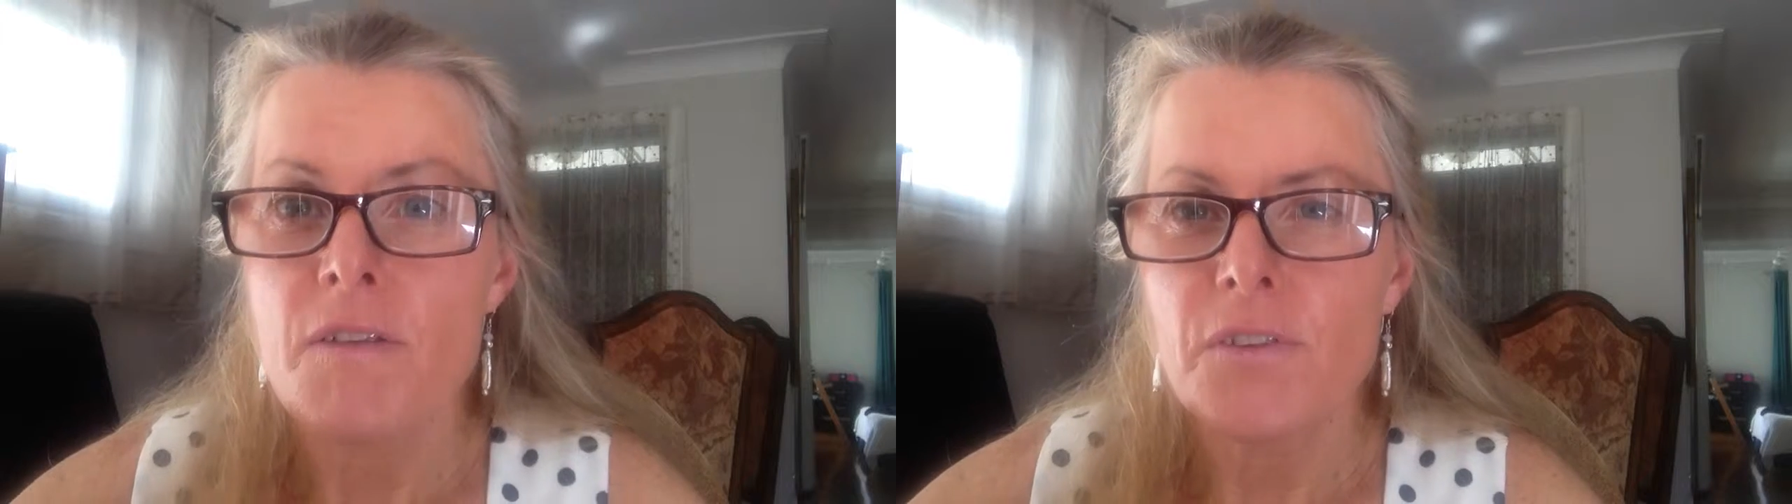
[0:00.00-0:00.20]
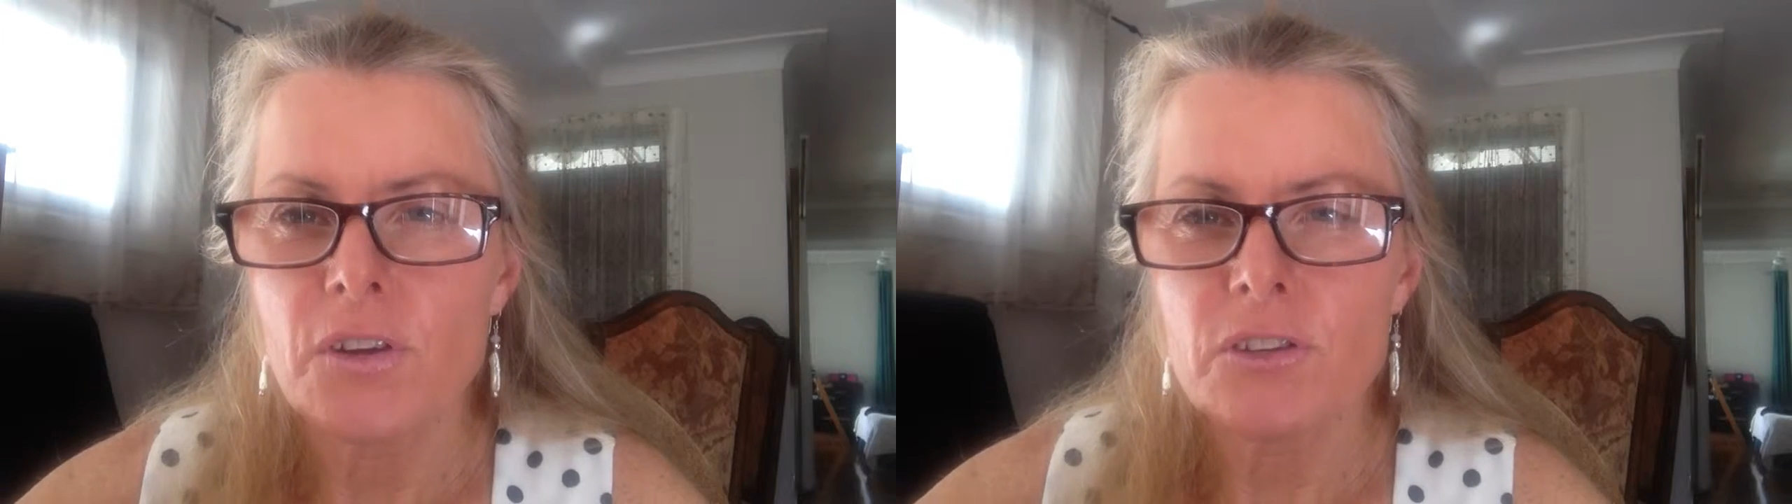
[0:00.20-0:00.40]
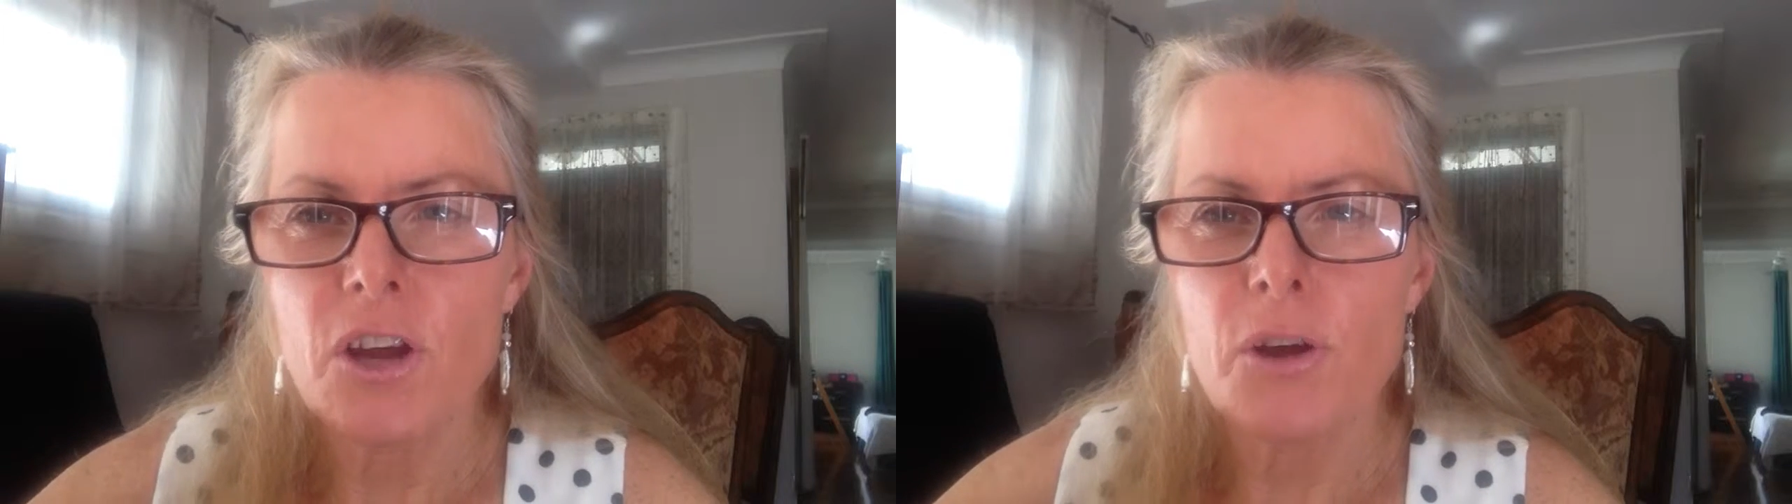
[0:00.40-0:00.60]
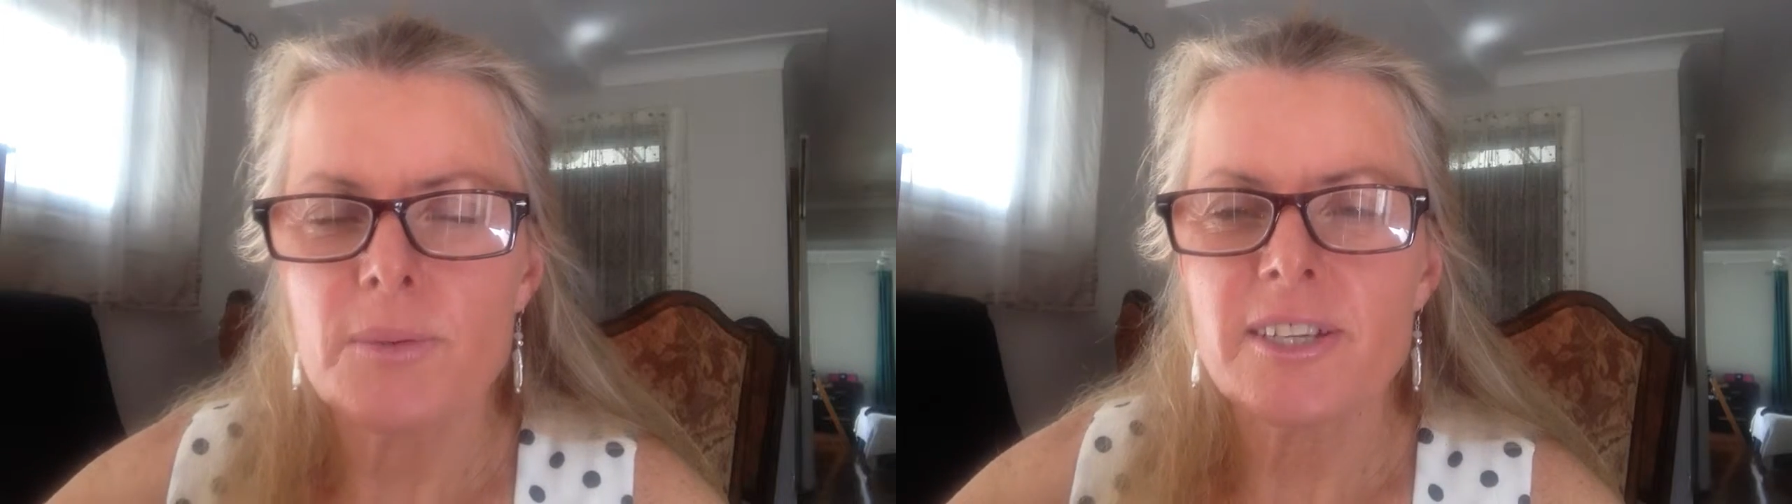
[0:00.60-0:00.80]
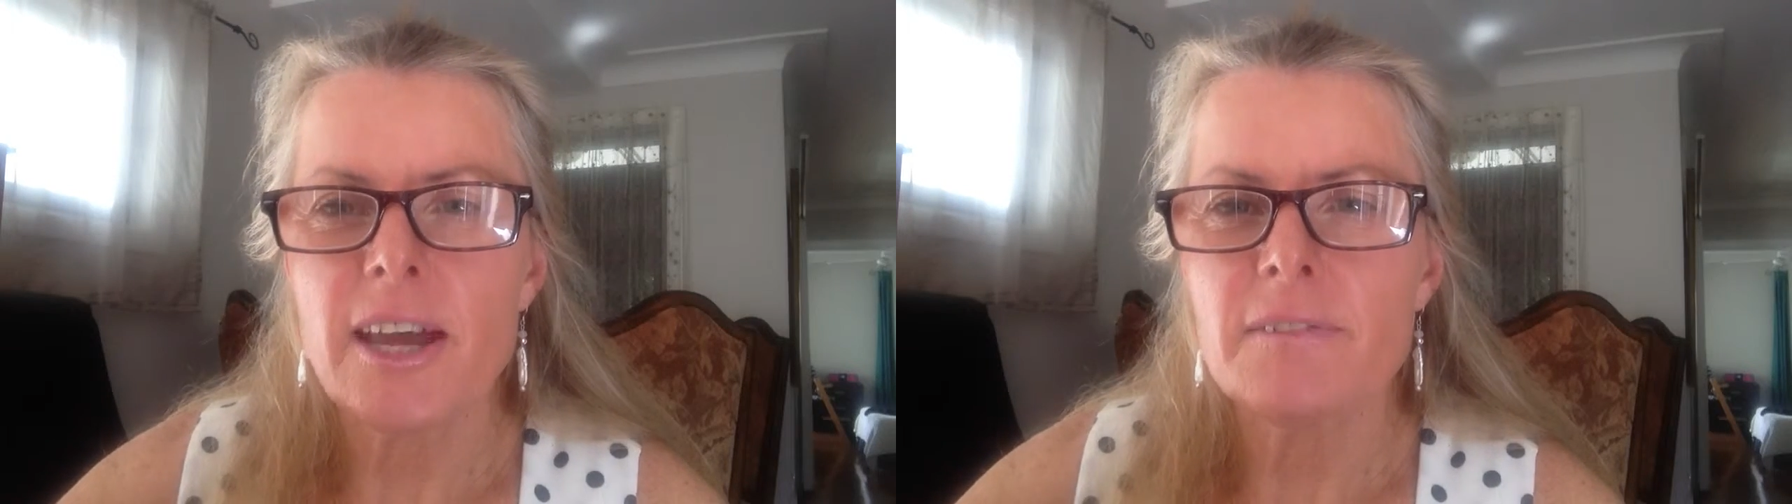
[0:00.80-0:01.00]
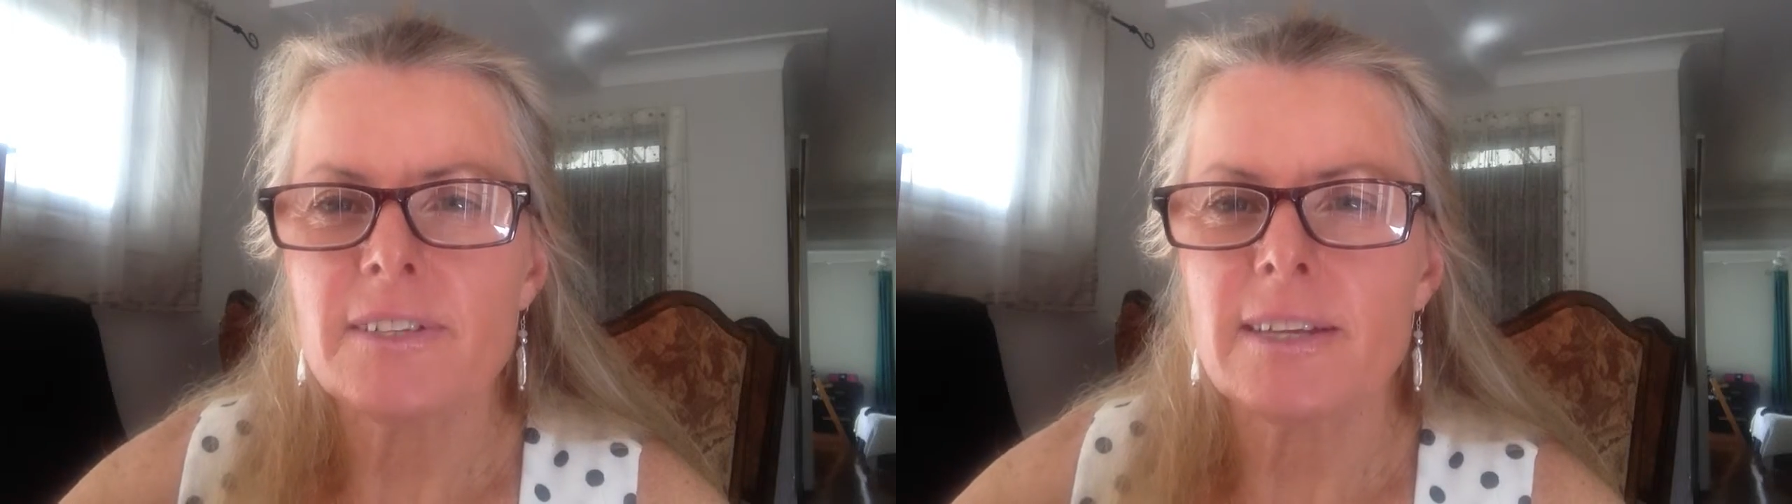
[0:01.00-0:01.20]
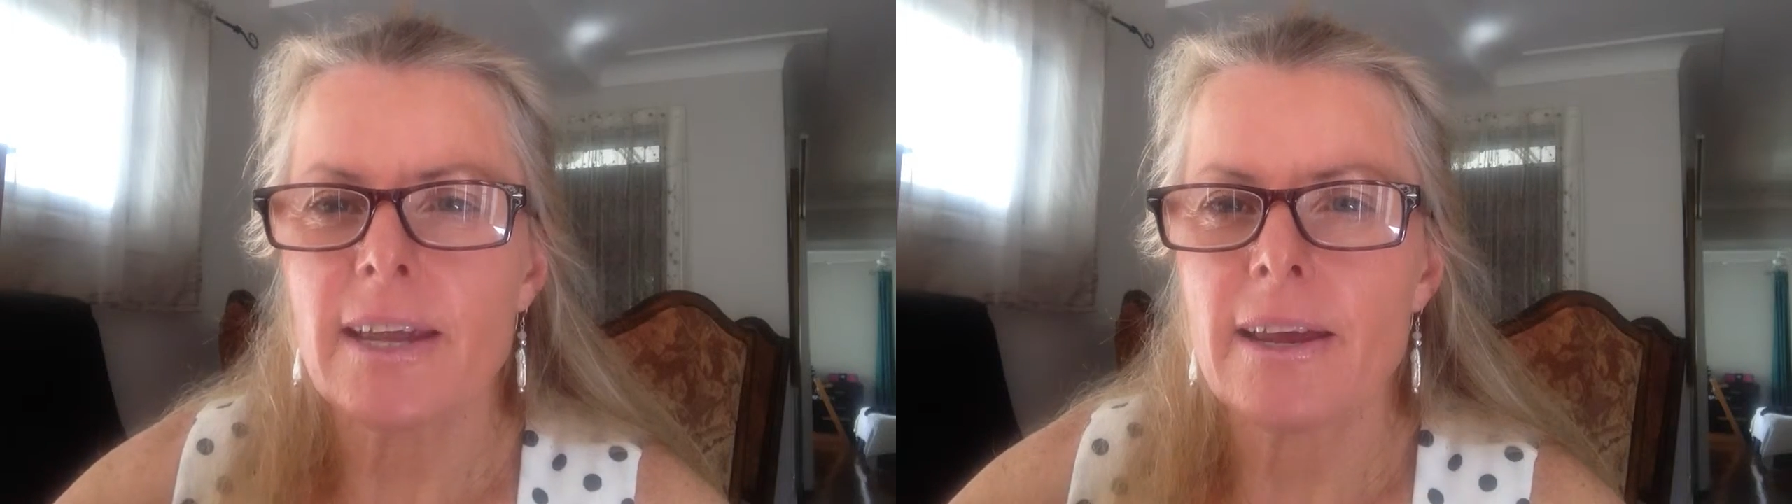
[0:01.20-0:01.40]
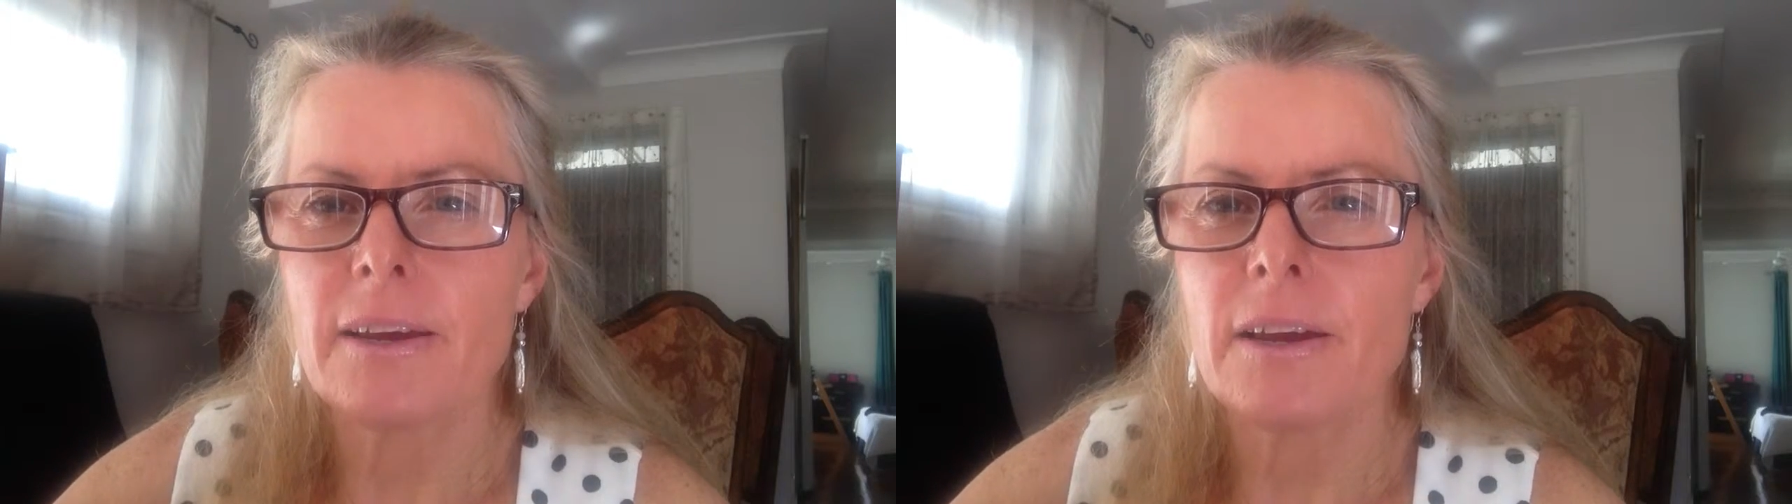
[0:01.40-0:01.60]
First Home Savers
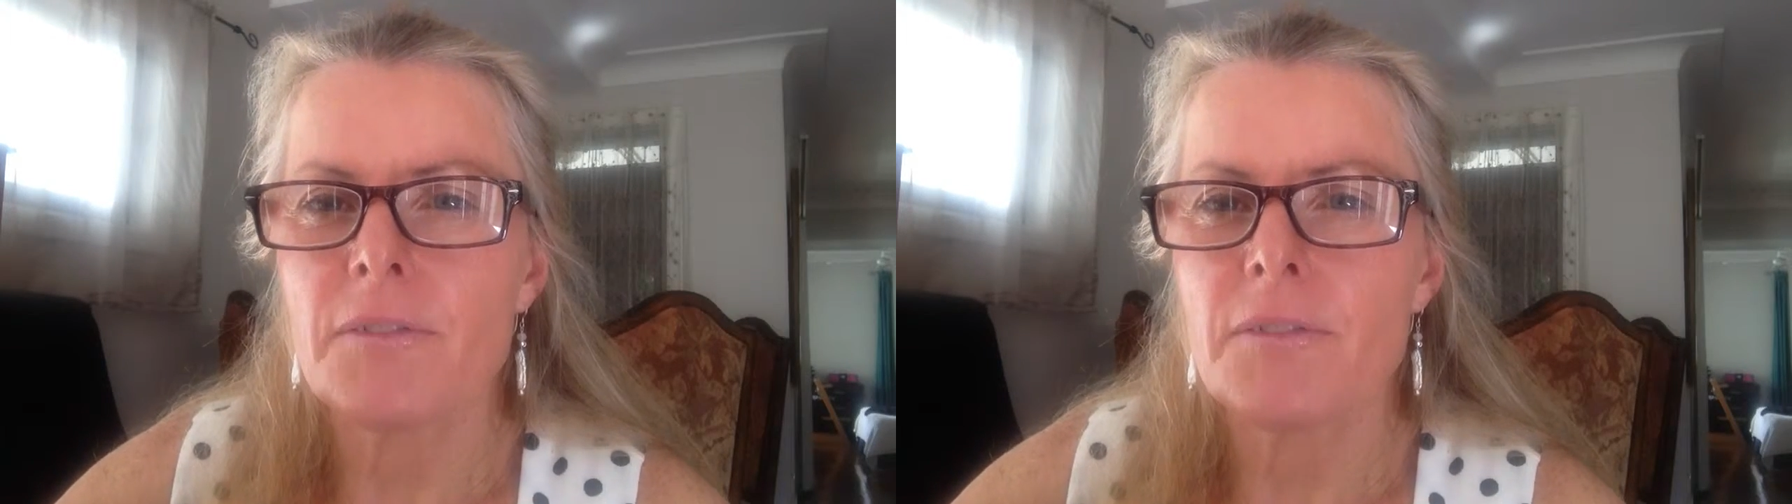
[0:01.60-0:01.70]
account,